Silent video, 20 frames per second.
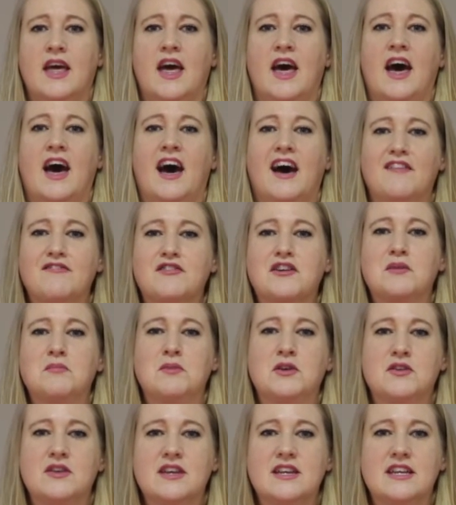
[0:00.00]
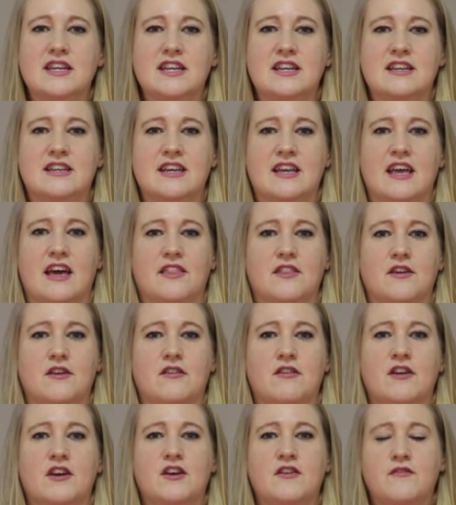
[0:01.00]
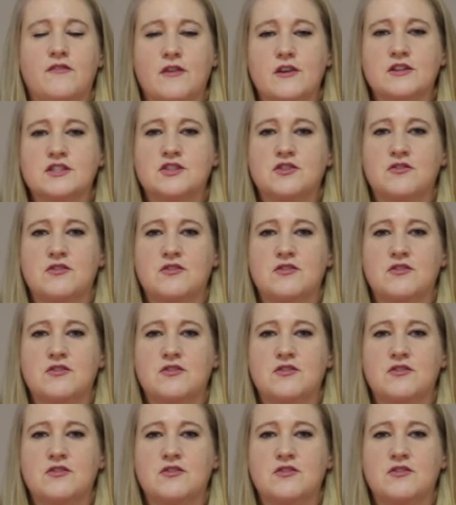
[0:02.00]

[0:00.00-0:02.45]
Have community together. 1